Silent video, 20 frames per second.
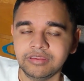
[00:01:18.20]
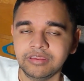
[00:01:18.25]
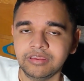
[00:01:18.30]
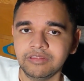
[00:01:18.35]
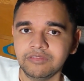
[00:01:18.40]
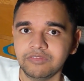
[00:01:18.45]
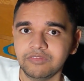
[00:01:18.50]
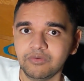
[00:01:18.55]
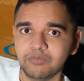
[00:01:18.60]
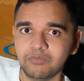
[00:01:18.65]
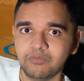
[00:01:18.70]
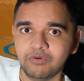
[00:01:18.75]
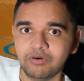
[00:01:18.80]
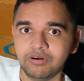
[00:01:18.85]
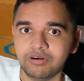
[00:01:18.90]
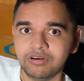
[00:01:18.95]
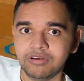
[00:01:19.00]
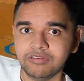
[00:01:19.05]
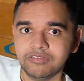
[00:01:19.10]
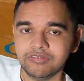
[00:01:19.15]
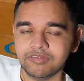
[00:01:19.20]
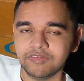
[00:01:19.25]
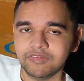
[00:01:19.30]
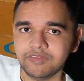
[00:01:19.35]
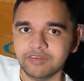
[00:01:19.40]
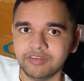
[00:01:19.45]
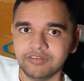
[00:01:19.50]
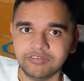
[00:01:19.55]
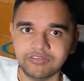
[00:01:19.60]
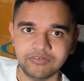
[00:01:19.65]
the words that
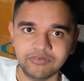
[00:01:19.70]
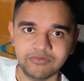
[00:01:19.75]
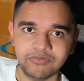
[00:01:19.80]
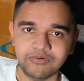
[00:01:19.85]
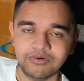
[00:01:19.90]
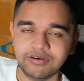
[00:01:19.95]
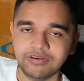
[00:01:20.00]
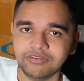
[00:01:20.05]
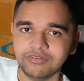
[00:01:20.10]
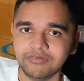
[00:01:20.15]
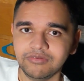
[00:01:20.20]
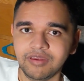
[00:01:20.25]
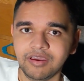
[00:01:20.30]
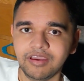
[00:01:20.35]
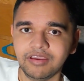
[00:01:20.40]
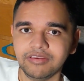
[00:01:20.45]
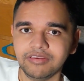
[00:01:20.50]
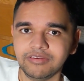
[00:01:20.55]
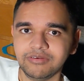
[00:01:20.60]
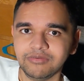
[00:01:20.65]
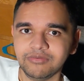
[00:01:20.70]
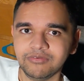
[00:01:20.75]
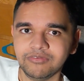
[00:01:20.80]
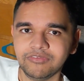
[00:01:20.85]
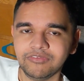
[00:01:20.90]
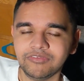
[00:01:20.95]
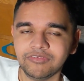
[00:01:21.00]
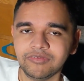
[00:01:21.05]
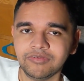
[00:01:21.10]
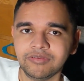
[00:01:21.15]
they do or do not
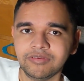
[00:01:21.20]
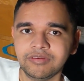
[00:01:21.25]
use.